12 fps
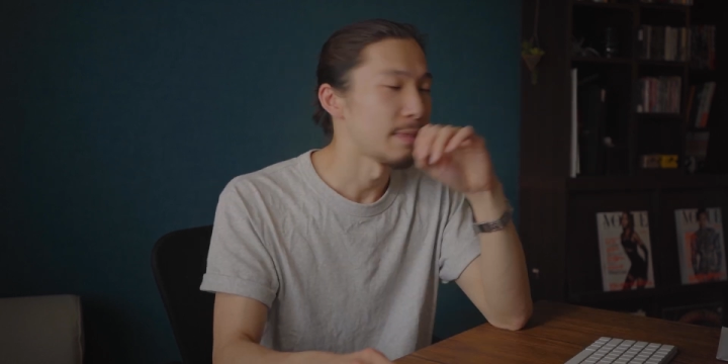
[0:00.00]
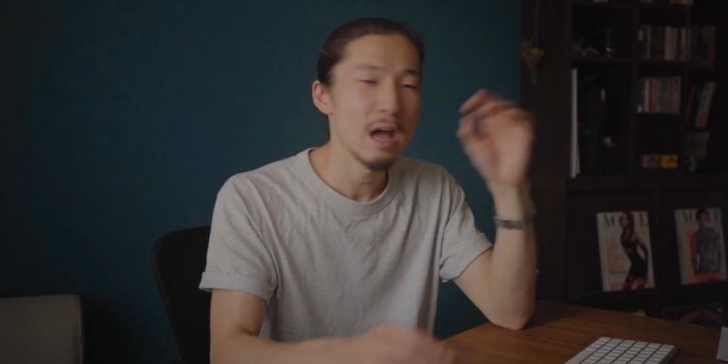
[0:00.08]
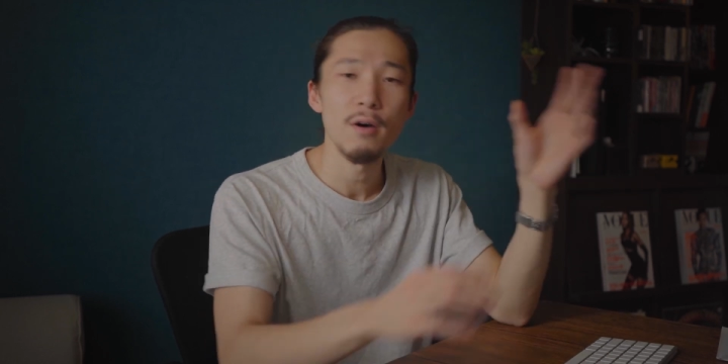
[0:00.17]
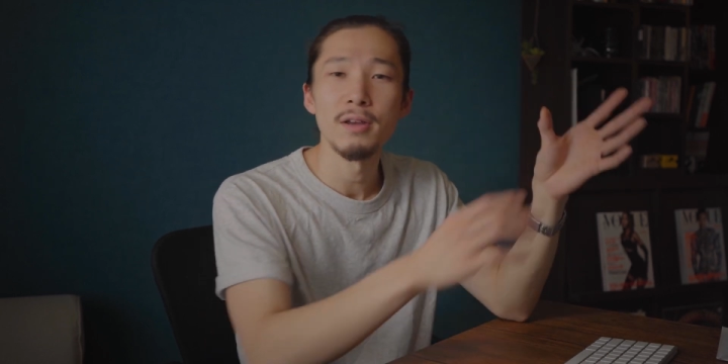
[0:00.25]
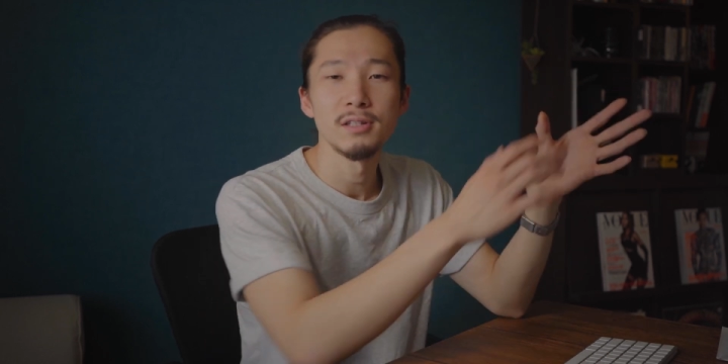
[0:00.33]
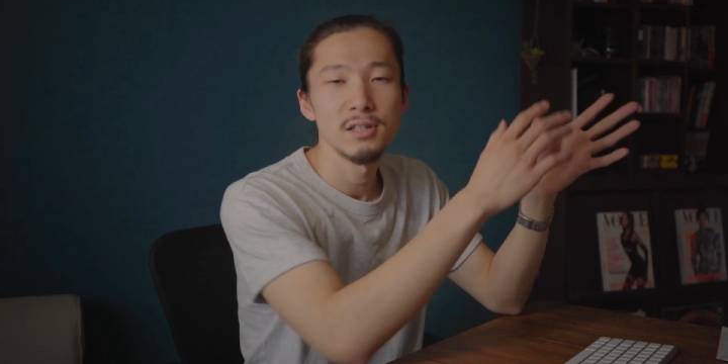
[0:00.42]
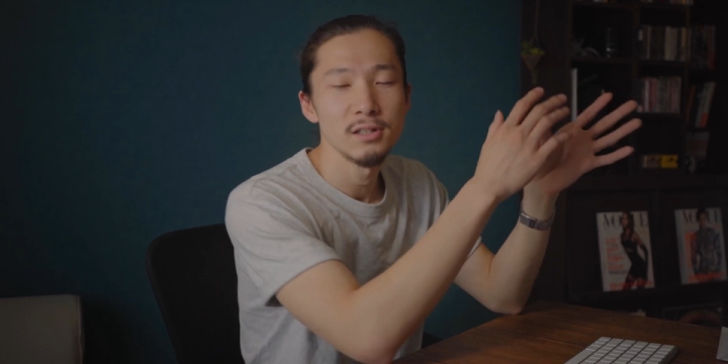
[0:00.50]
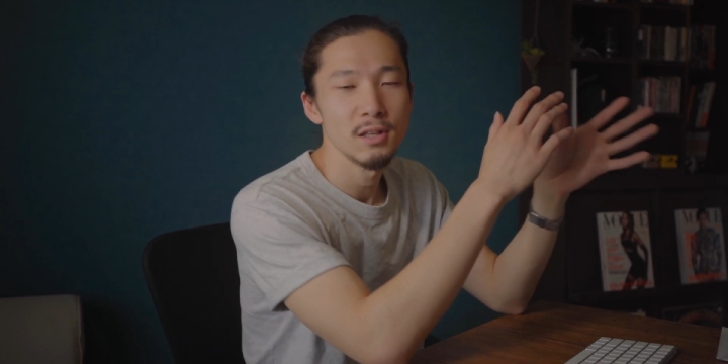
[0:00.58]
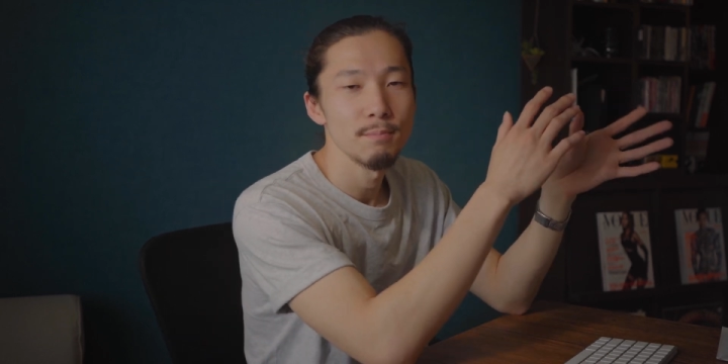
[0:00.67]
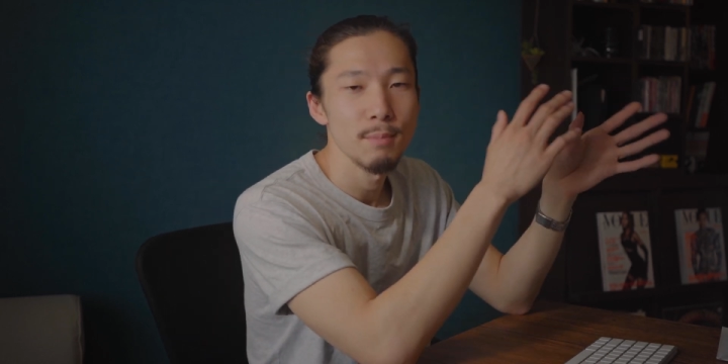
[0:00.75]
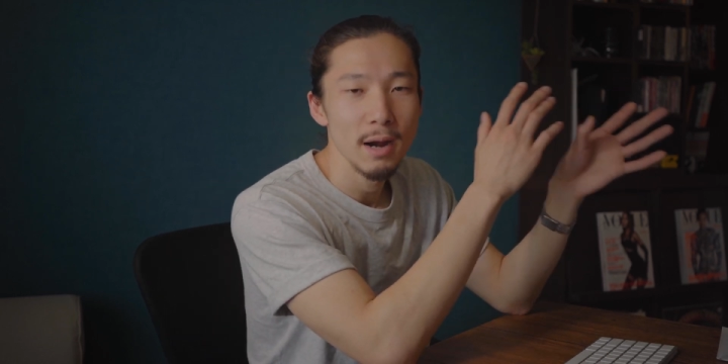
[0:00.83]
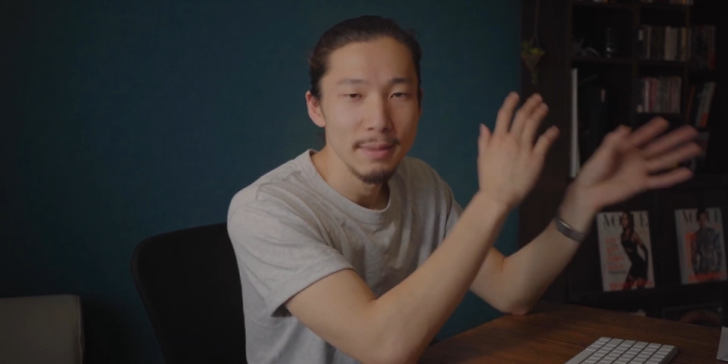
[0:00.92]
Now it's
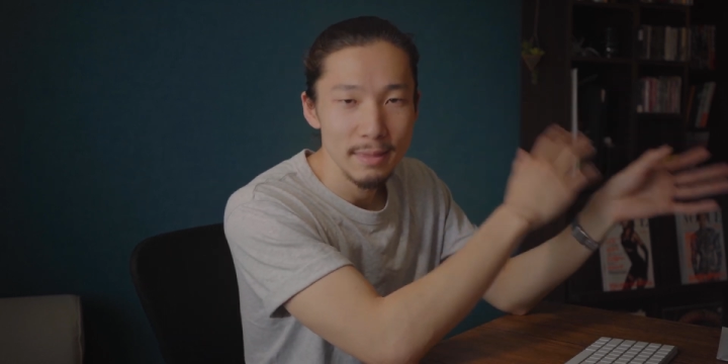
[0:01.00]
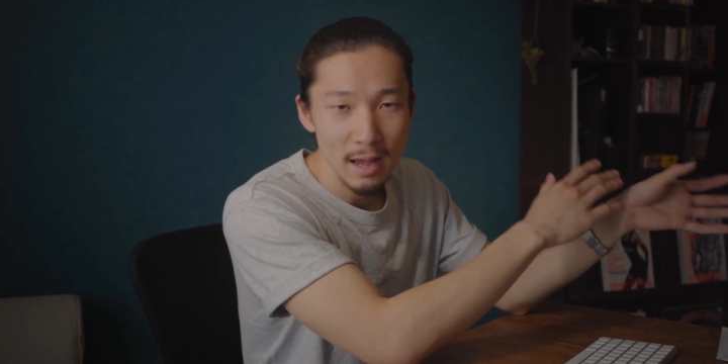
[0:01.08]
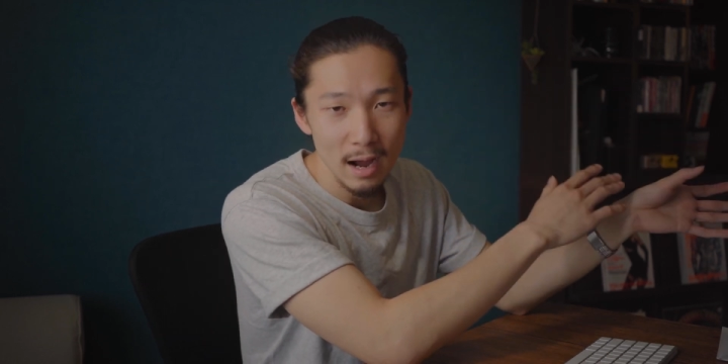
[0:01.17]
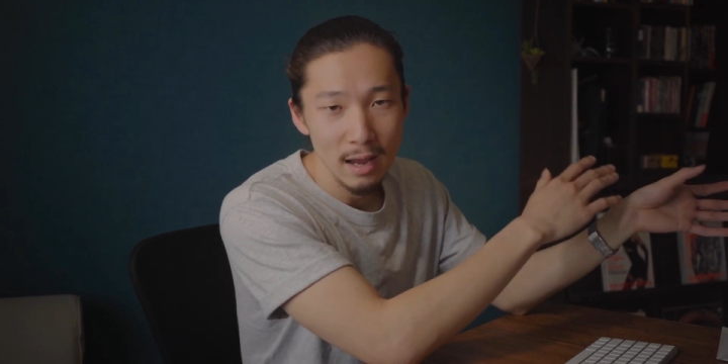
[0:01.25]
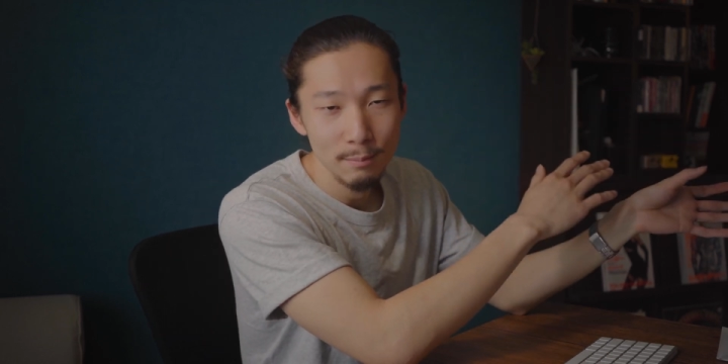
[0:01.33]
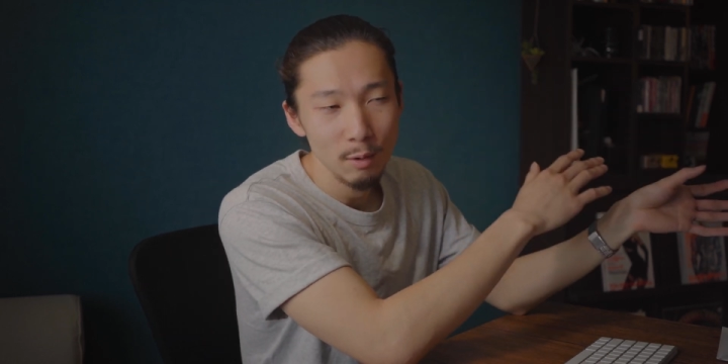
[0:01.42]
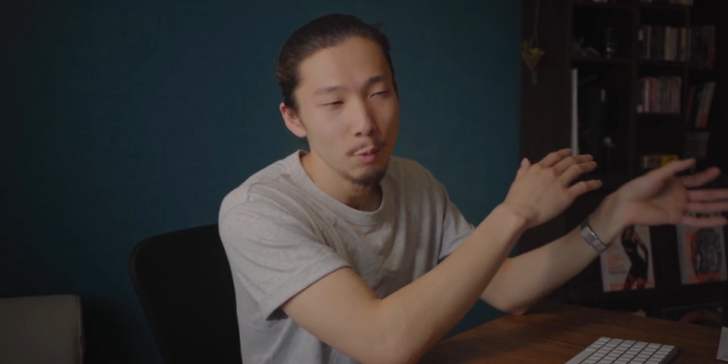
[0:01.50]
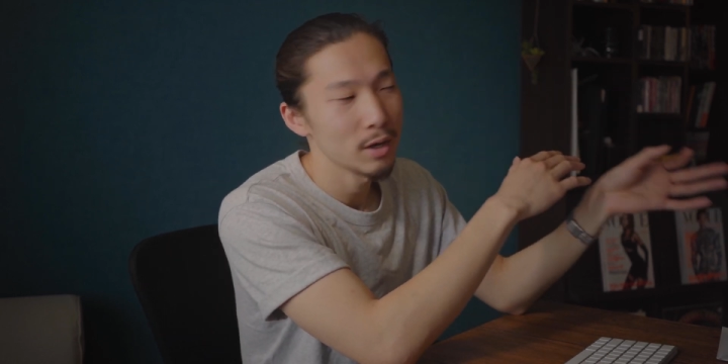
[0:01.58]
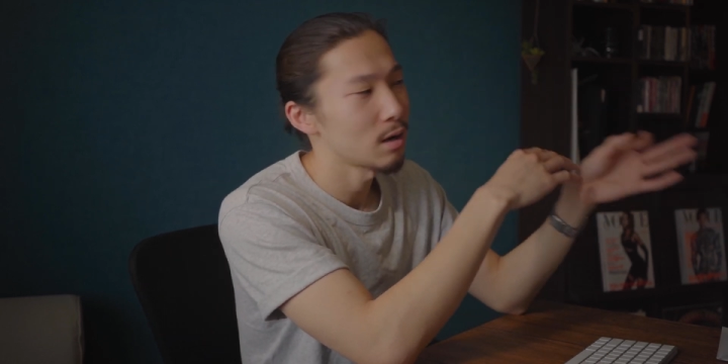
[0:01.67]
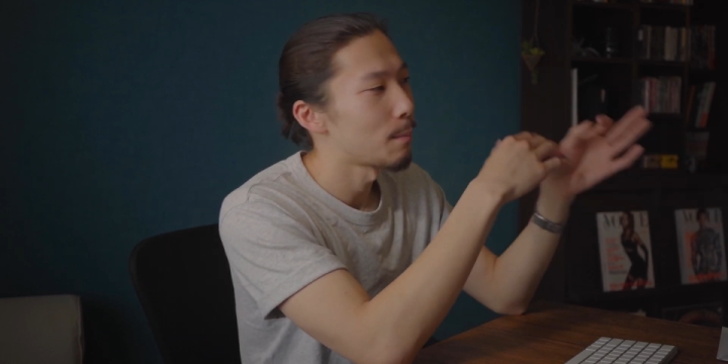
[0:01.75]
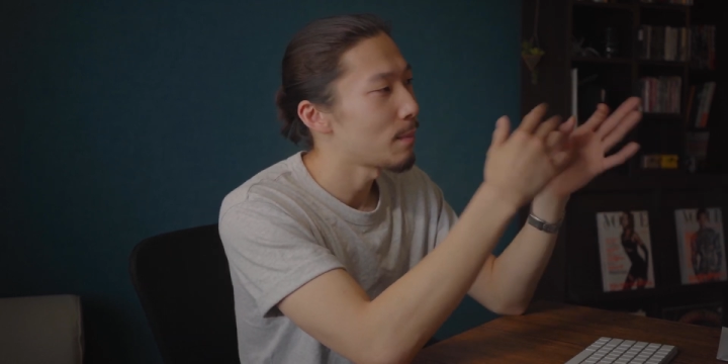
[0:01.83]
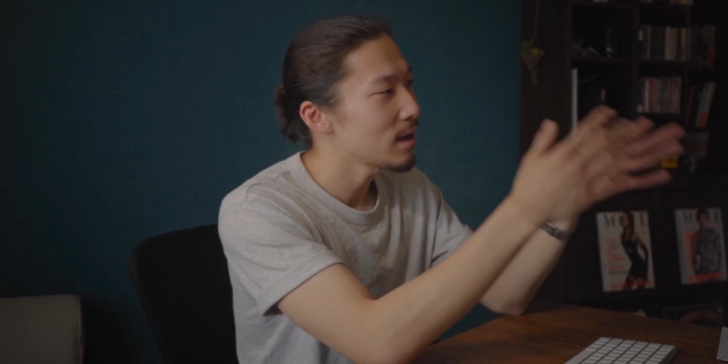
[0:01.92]
16:9, but we're
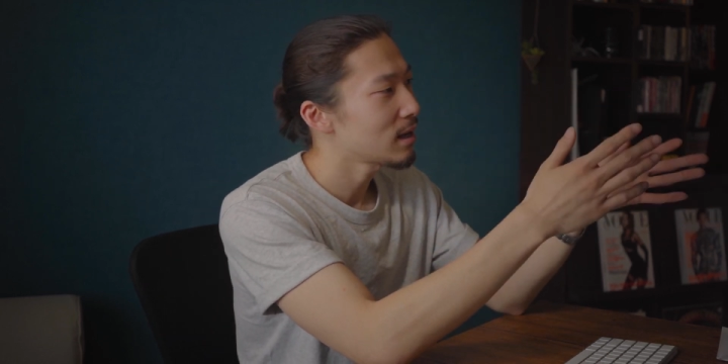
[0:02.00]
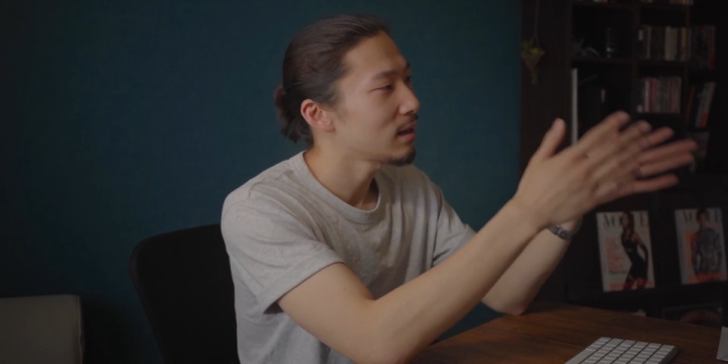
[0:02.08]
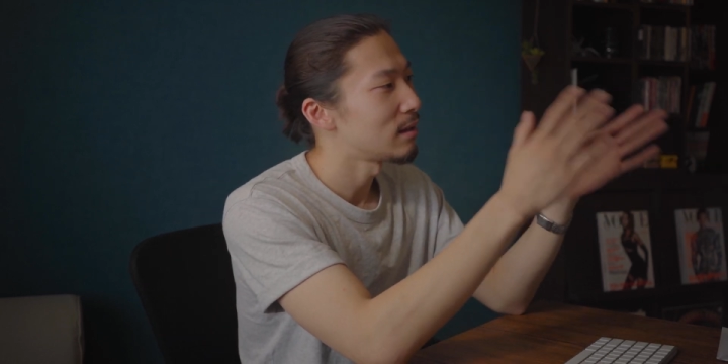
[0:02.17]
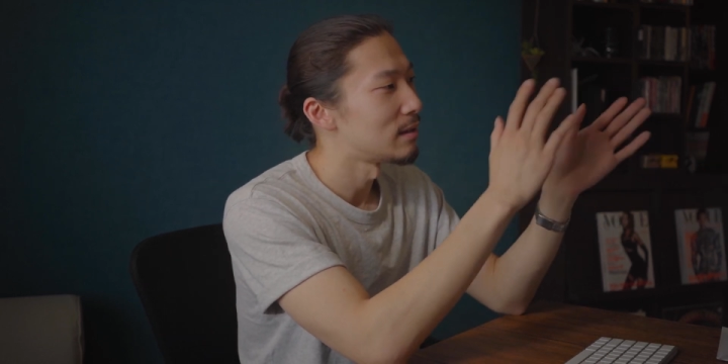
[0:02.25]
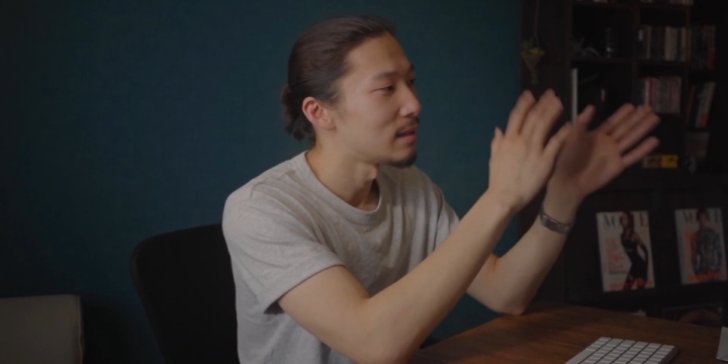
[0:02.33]
gonna make it